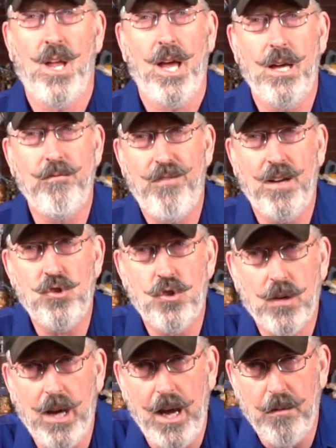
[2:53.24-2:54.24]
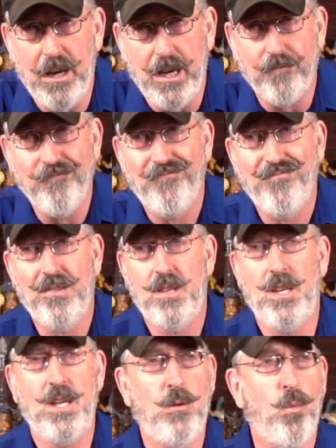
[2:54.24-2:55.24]
adventure gaming,
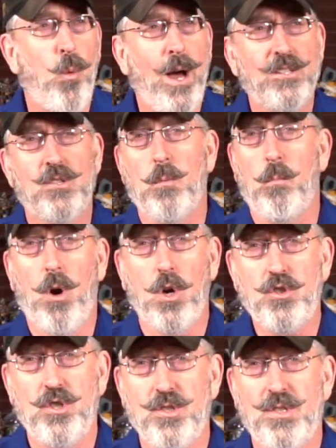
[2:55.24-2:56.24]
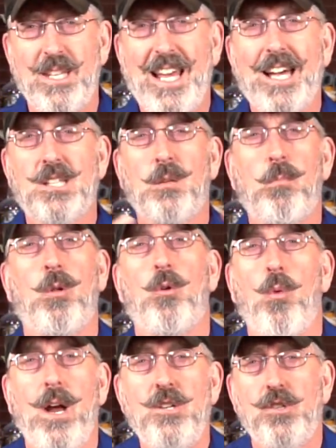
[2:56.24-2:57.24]
the West Marches, the
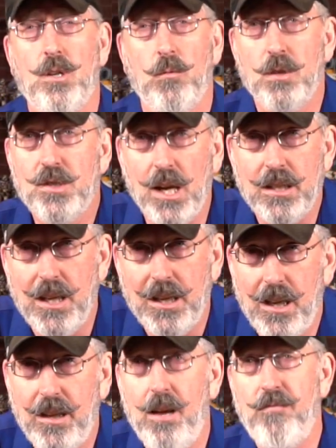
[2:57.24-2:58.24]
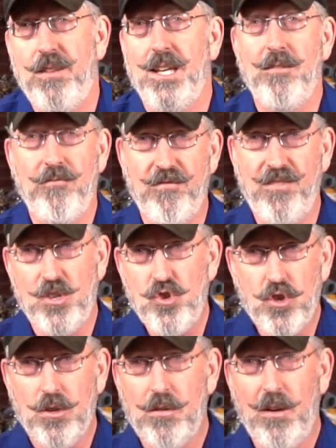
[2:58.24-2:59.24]
exploration, which I tend to love the
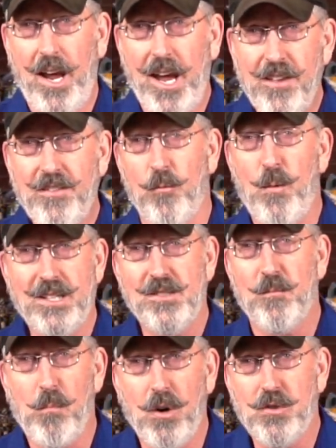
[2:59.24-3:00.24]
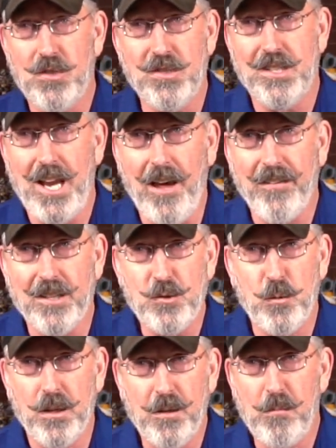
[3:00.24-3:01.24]
adventure in the West Marches now.
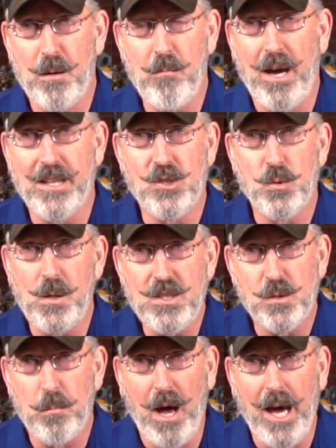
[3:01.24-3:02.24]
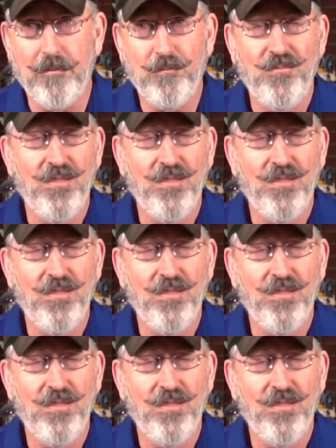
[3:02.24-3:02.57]
That's really been my sweet spot.